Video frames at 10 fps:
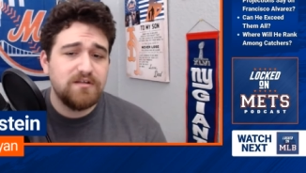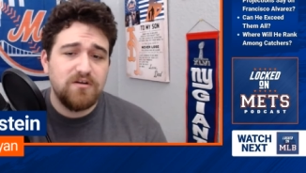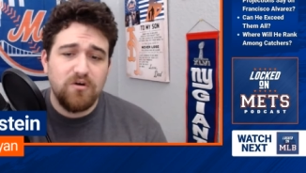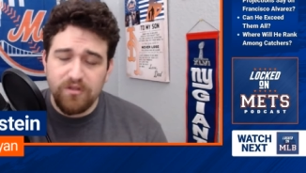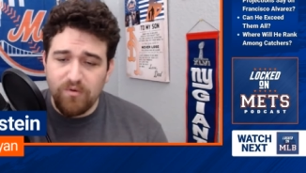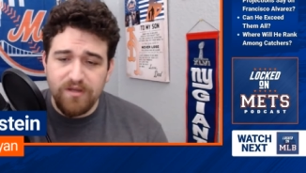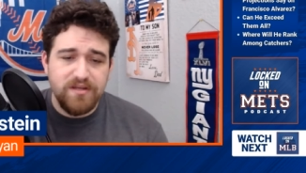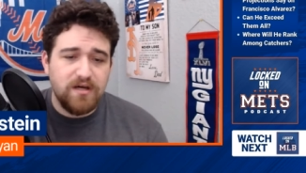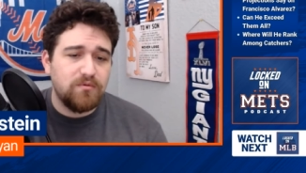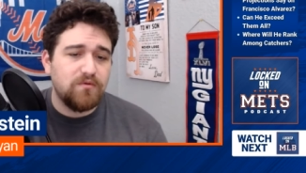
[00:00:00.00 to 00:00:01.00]
Only 1
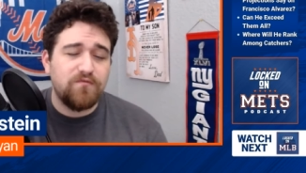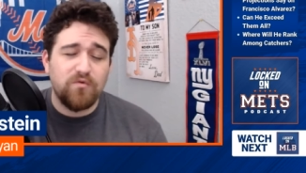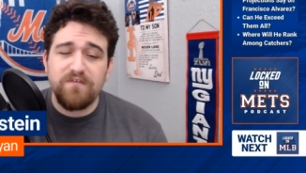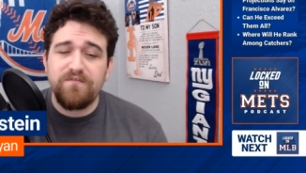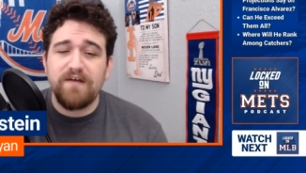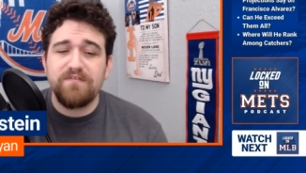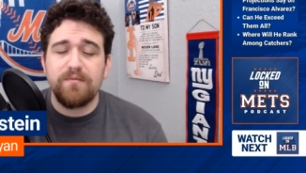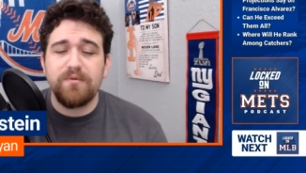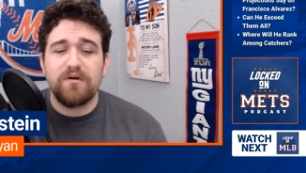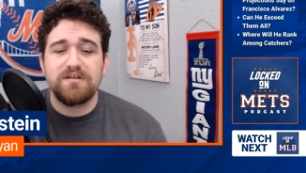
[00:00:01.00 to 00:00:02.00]
double, 45
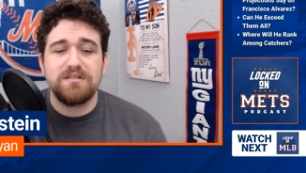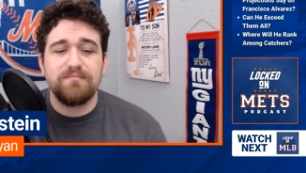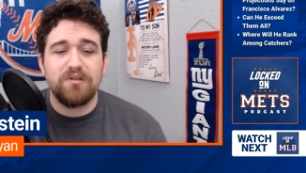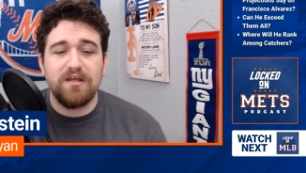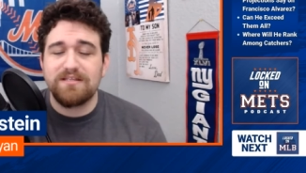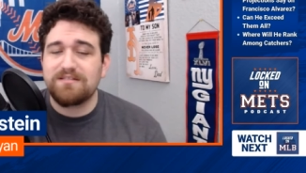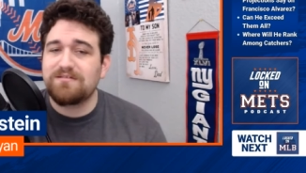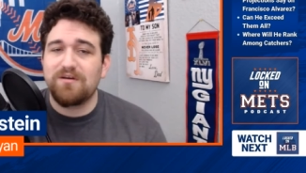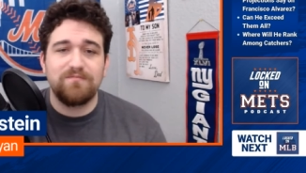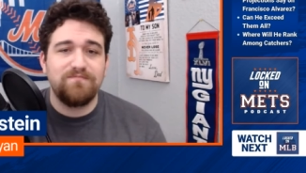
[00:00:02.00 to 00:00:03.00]
WRC plus.
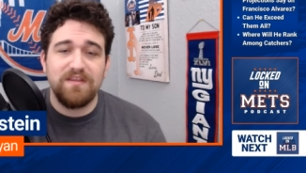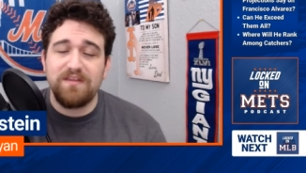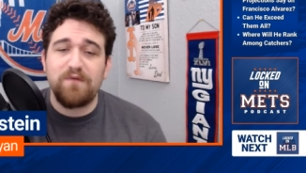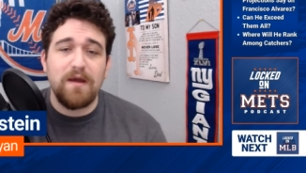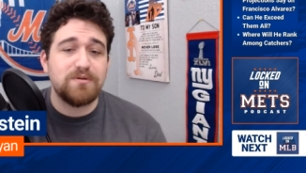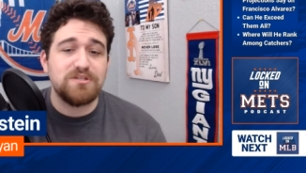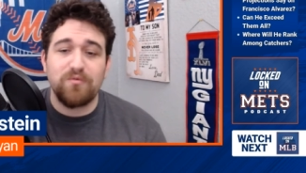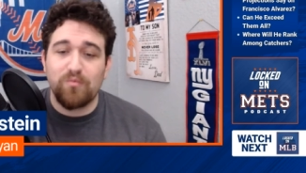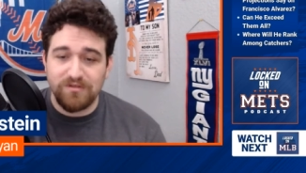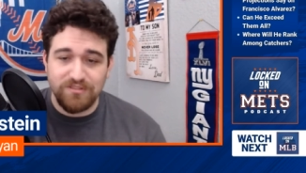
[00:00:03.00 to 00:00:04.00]
So 55%
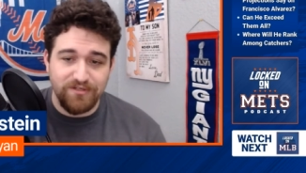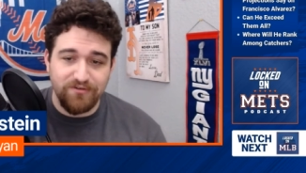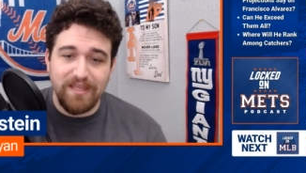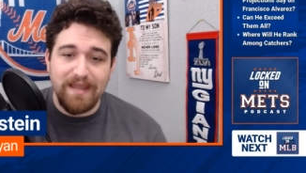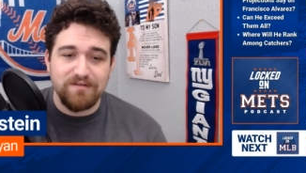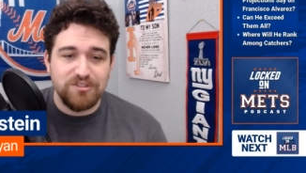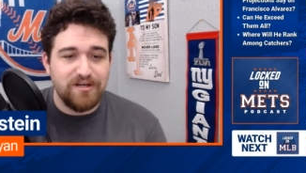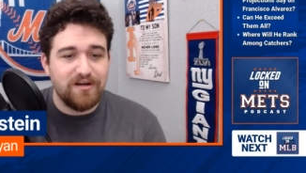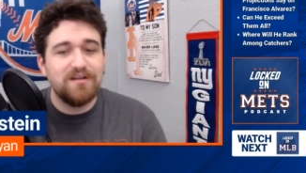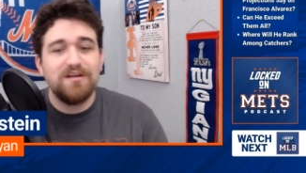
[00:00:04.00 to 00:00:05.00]
worse than your league average
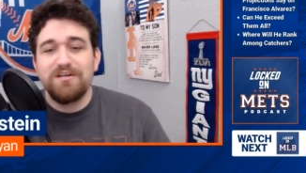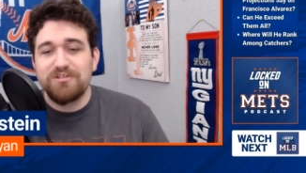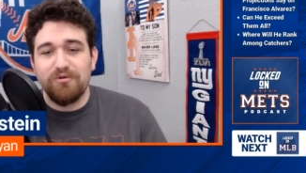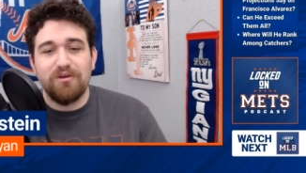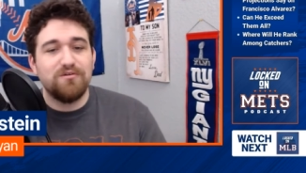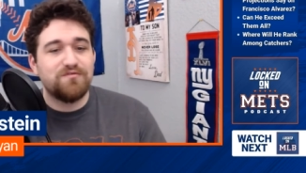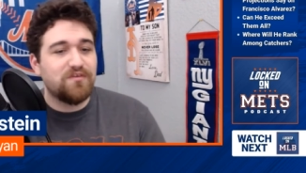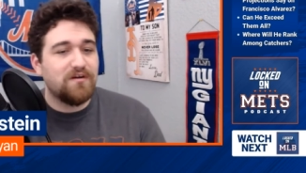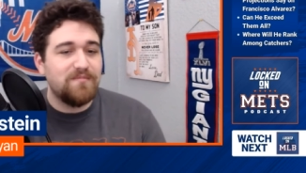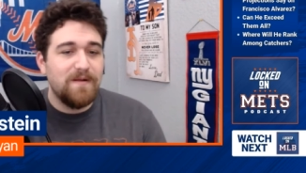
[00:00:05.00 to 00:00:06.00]
hitter. So he goes
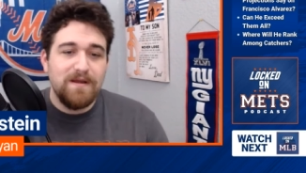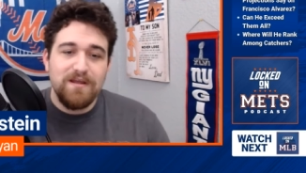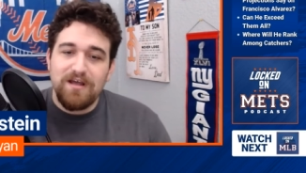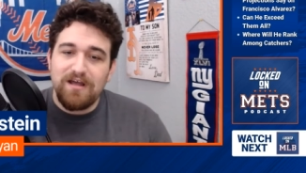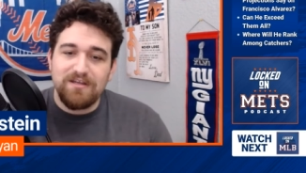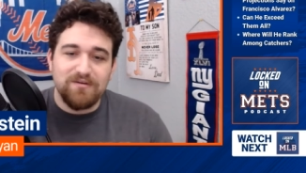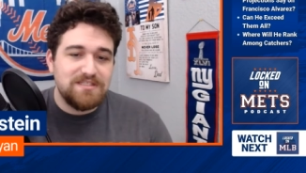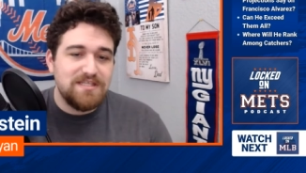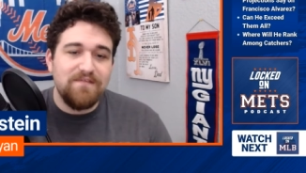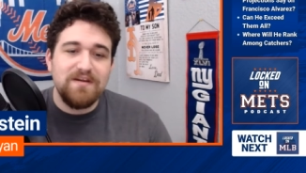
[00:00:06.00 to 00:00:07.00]
from
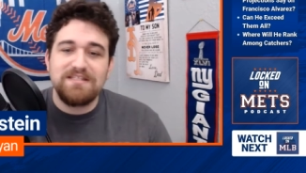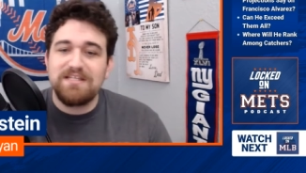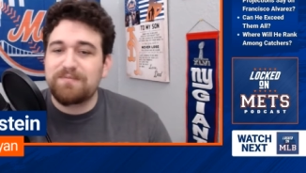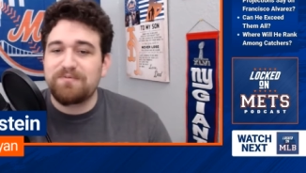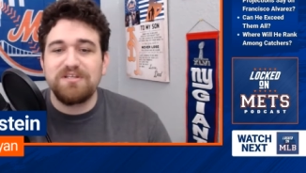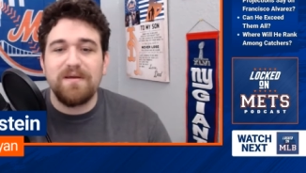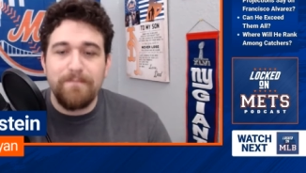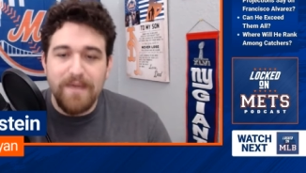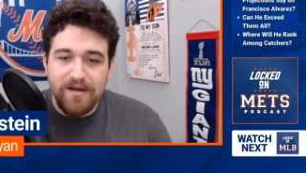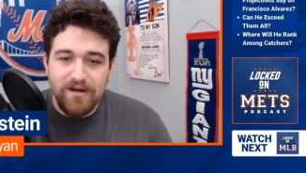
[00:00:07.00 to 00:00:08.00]
76%
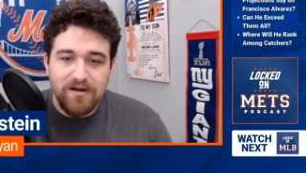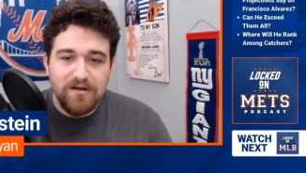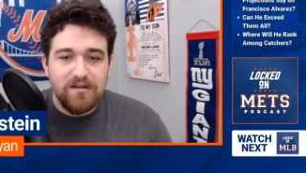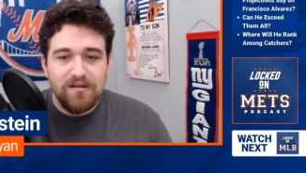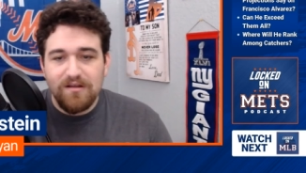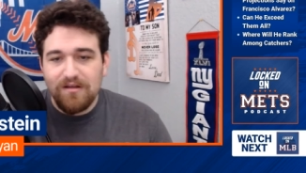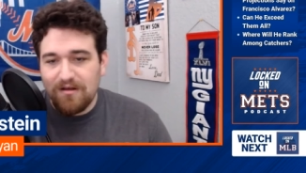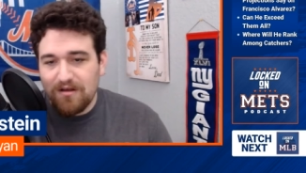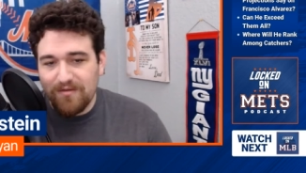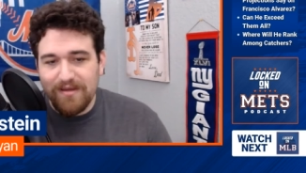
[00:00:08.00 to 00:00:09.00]
better
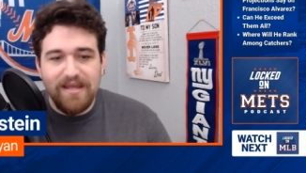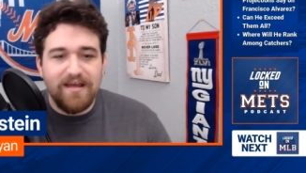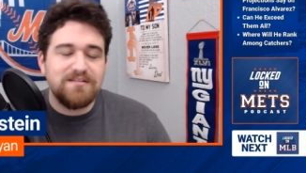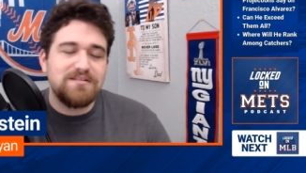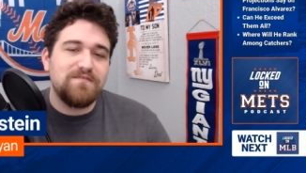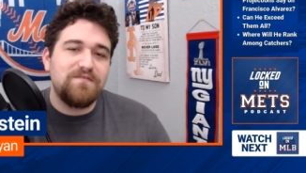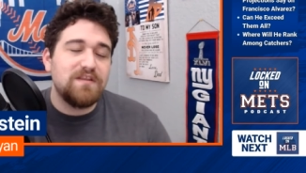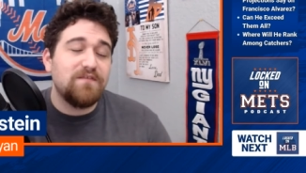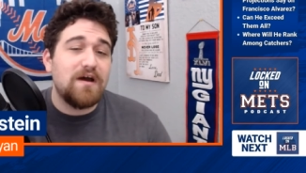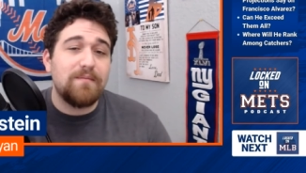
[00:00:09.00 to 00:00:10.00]
all the way down to
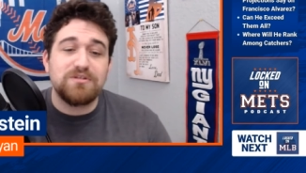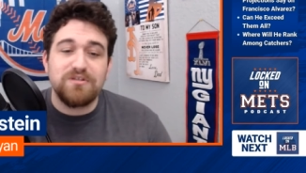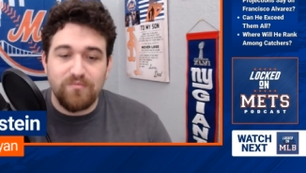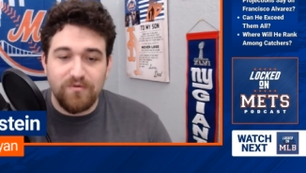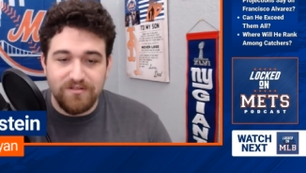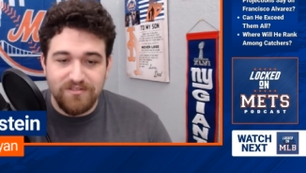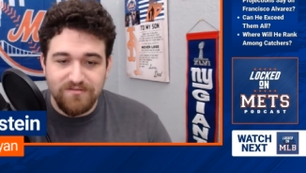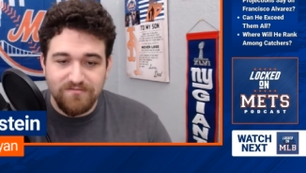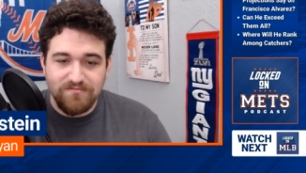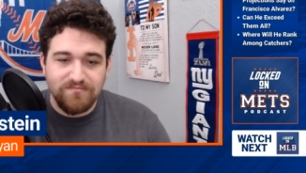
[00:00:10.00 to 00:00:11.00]
55%
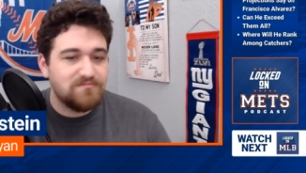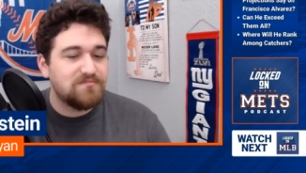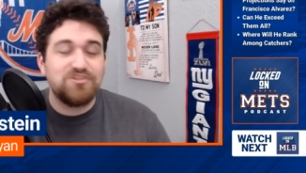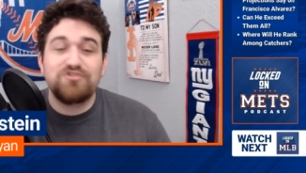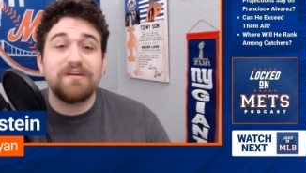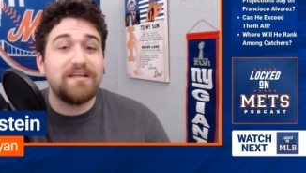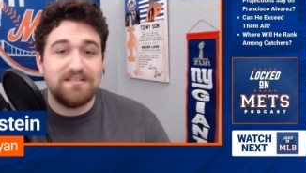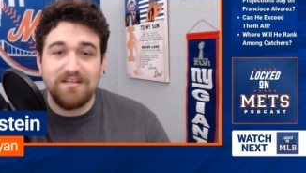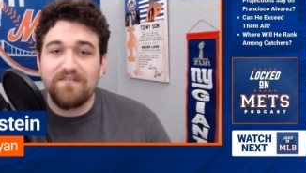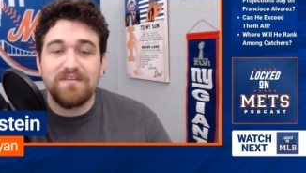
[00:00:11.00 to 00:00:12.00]
worse.
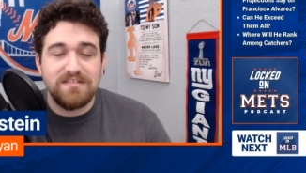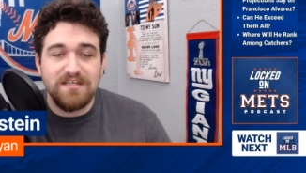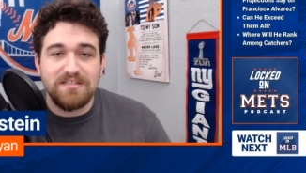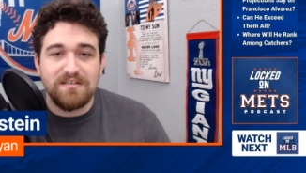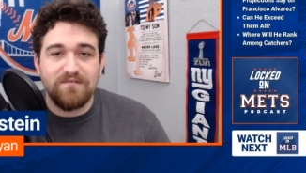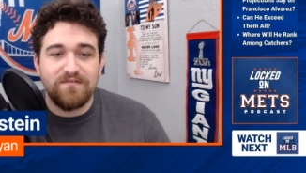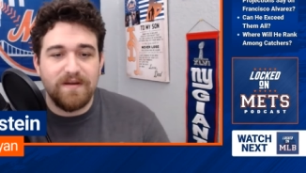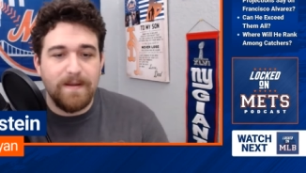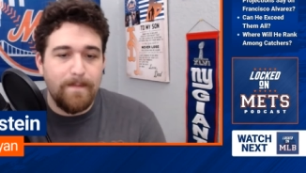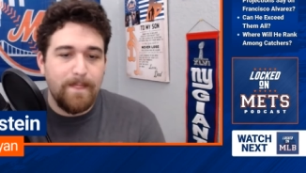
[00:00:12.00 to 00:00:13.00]
Streaks of the season for him.